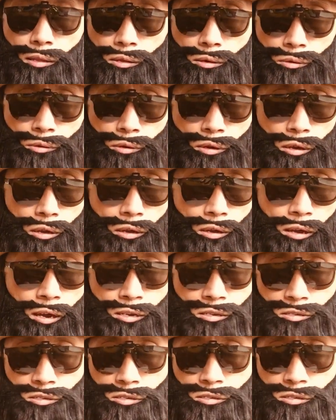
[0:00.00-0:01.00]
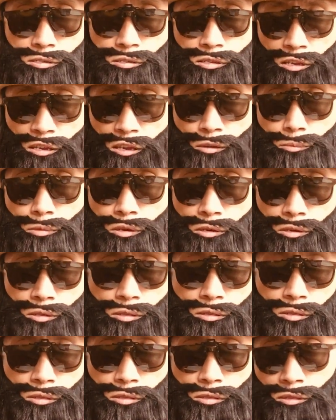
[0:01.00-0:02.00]
Okay, they give me
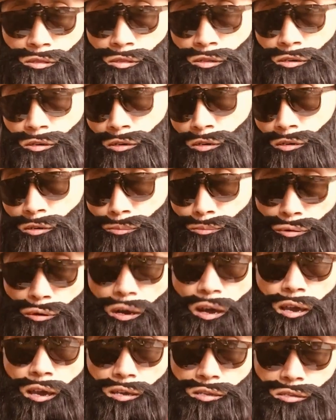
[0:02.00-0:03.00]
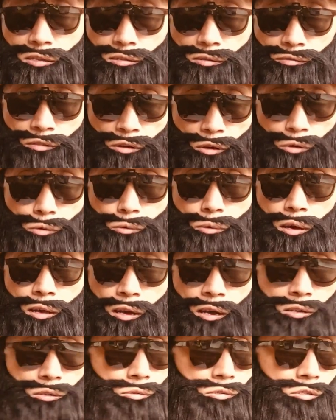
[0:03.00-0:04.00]
the price for old one. I
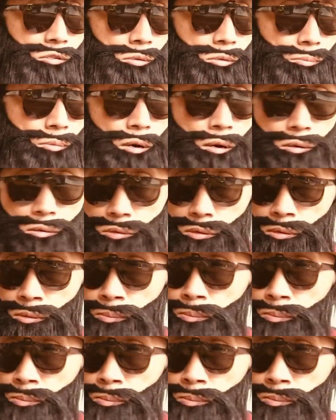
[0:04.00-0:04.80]
use about